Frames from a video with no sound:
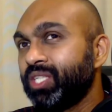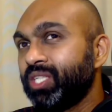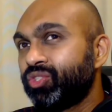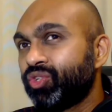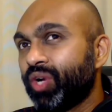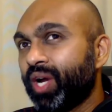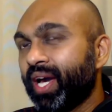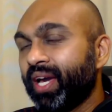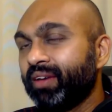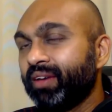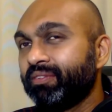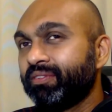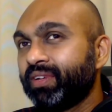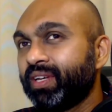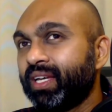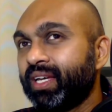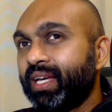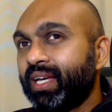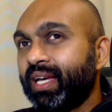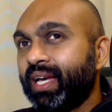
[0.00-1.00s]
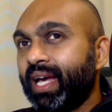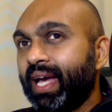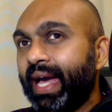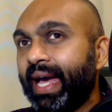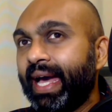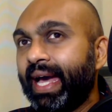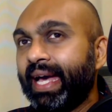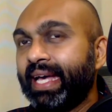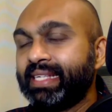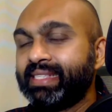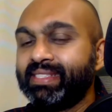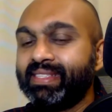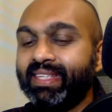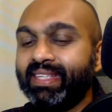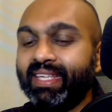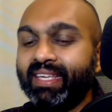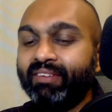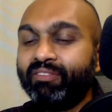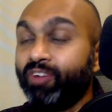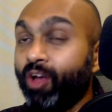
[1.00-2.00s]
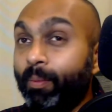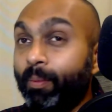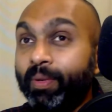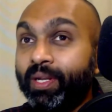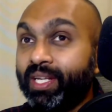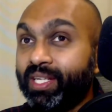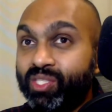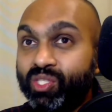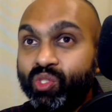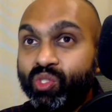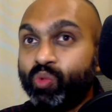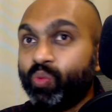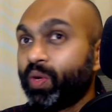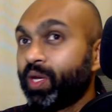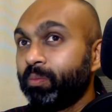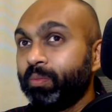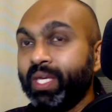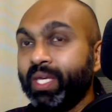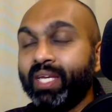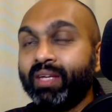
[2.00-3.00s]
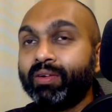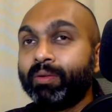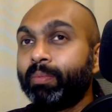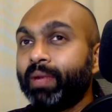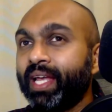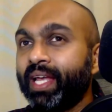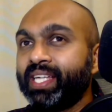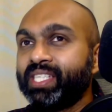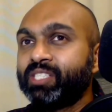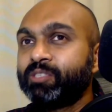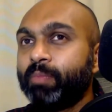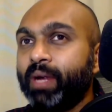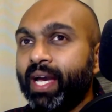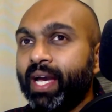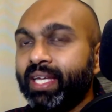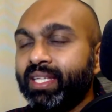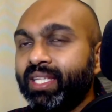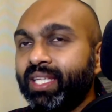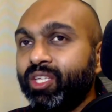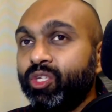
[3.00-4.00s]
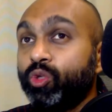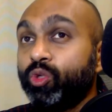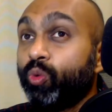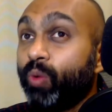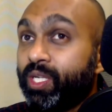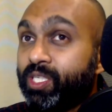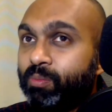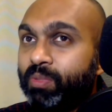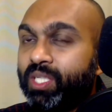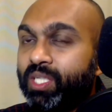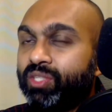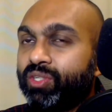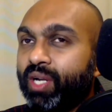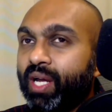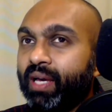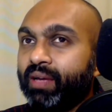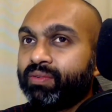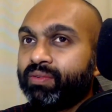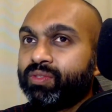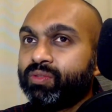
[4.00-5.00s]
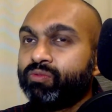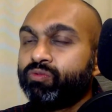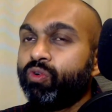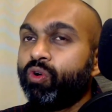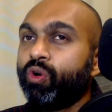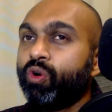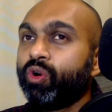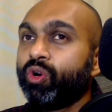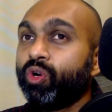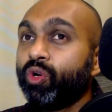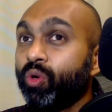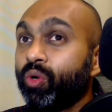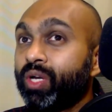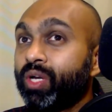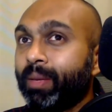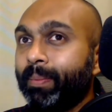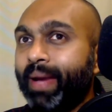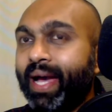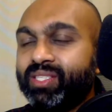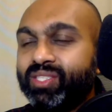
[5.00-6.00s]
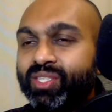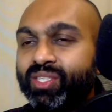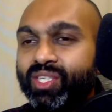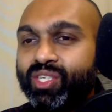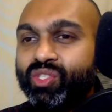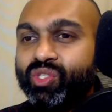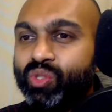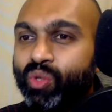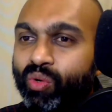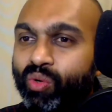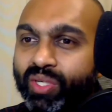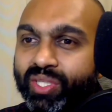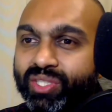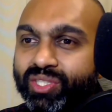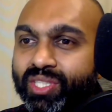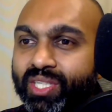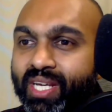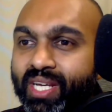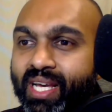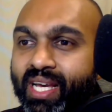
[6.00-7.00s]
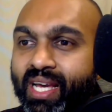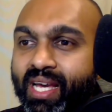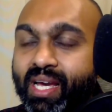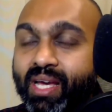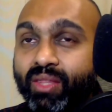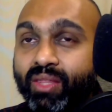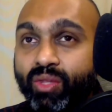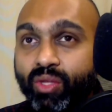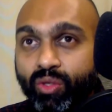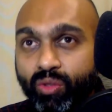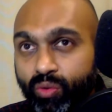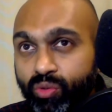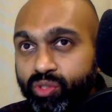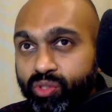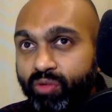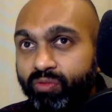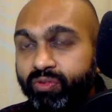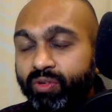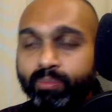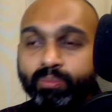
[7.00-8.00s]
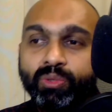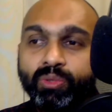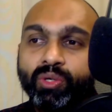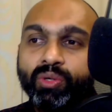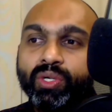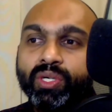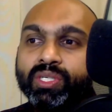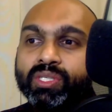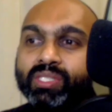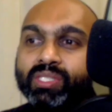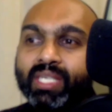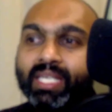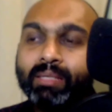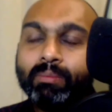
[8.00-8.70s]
drive, as the floppy disks were being replaced by the USB drives for low capacity storage. The use of computers in